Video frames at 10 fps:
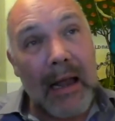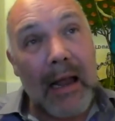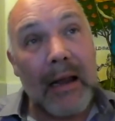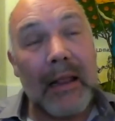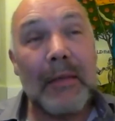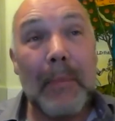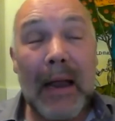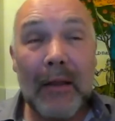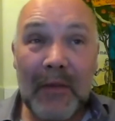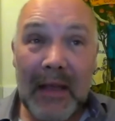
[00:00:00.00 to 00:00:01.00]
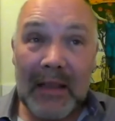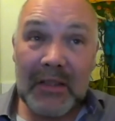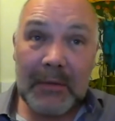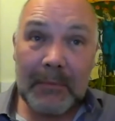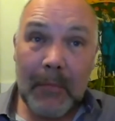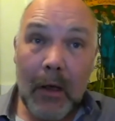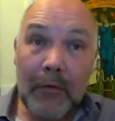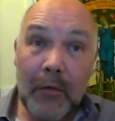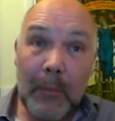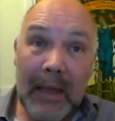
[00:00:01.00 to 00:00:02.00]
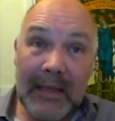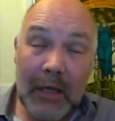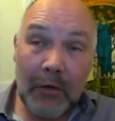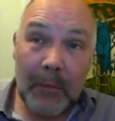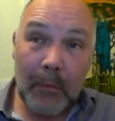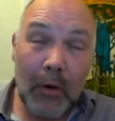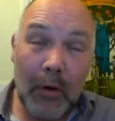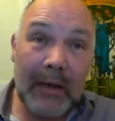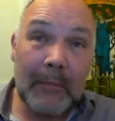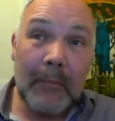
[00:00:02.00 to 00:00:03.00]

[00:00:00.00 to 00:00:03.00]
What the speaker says: any of the benefits from being self-employed,